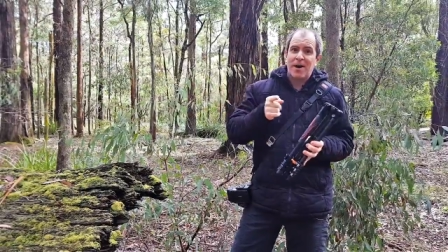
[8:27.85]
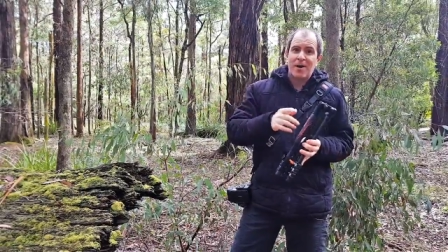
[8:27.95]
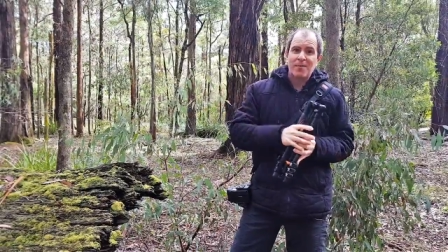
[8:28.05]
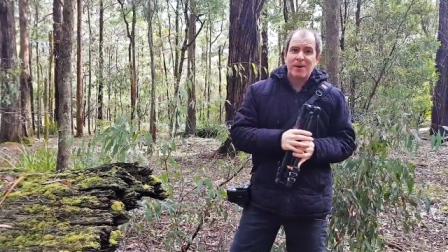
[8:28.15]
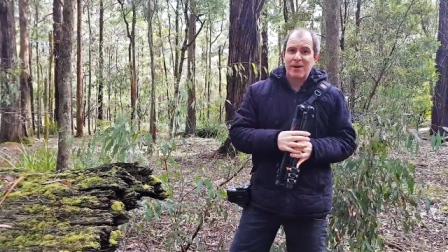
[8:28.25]

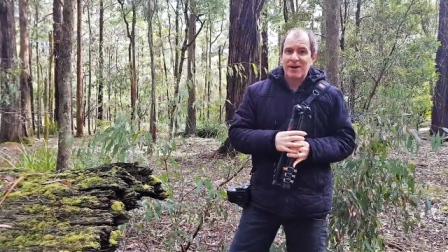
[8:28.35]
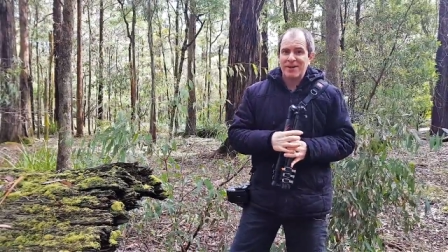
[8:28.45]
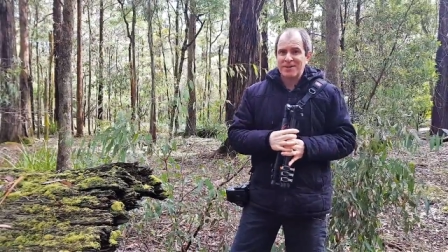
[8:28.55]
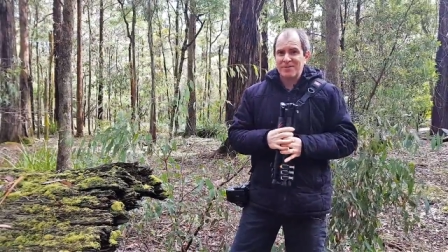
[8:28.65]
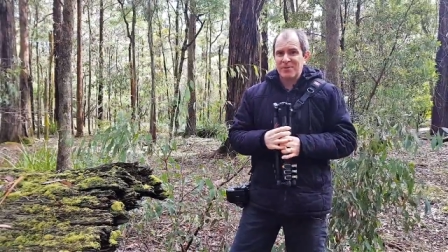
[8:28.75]
I'm Barry
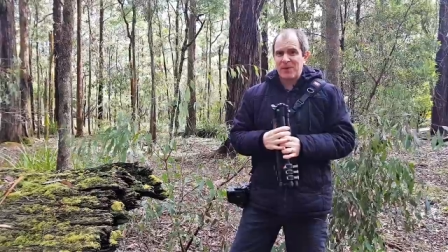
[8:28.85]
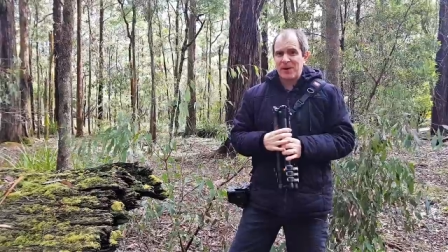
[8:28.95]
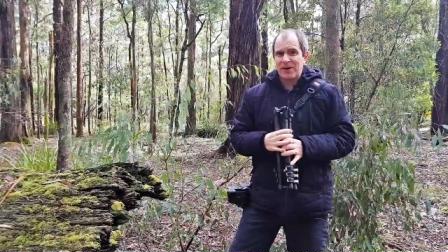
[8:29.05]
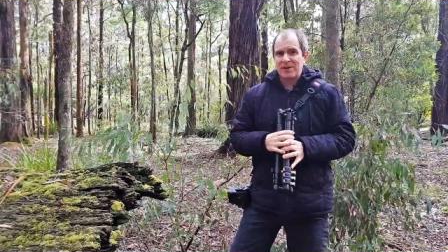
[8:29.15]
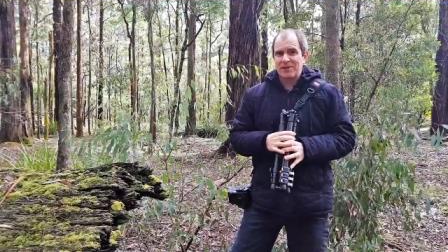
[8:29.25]
Callister for
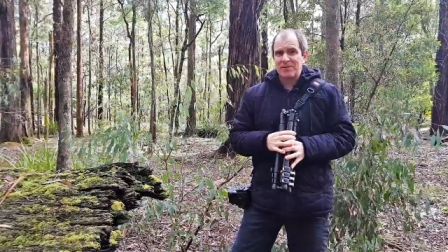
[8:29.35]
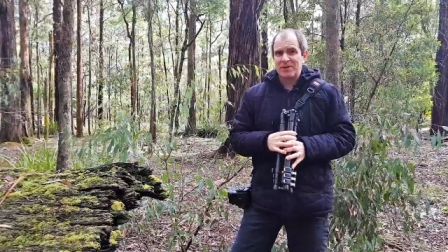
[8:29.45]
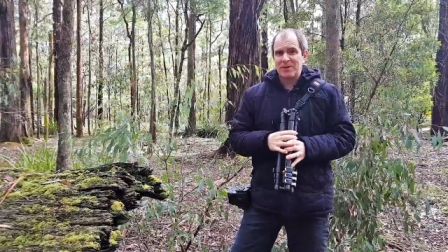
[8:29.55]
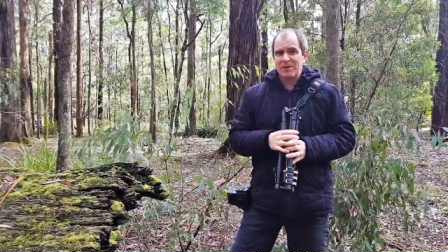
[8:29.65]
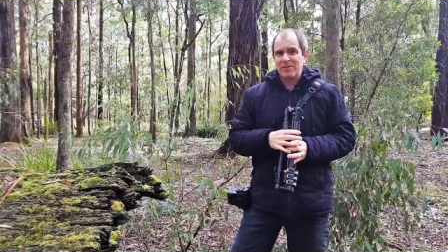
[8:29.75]
Barry Callister
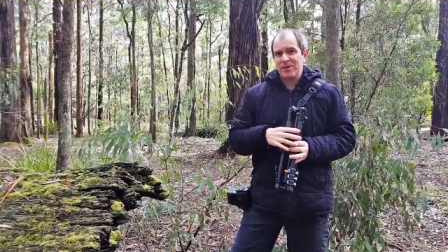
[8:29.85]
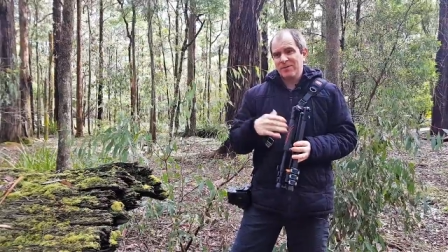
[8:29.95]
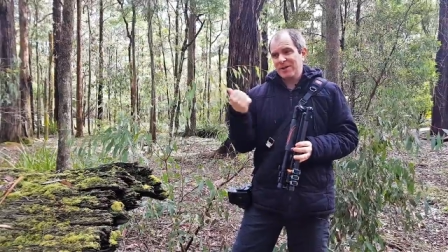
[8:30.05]
Photography.